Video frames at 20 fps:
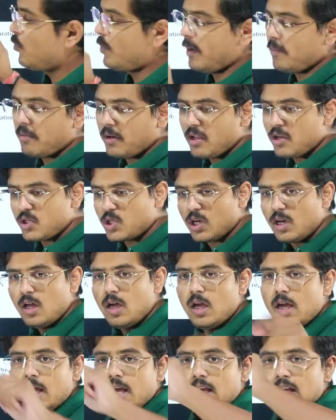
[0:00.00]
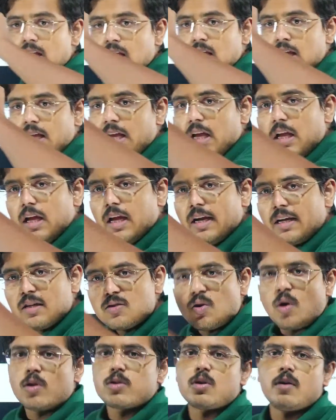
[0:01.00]
preparation, it
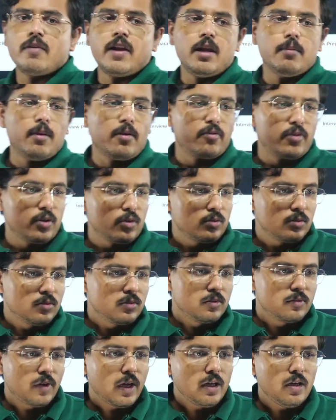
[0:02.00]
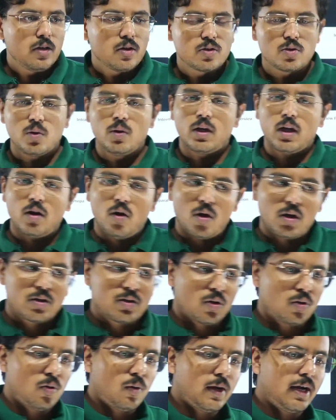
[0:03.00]
is also available for you. Fine. So you can
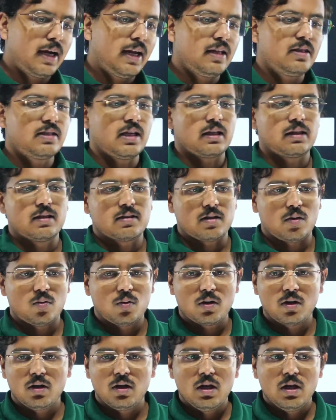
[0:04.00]
also go ahead and check this out.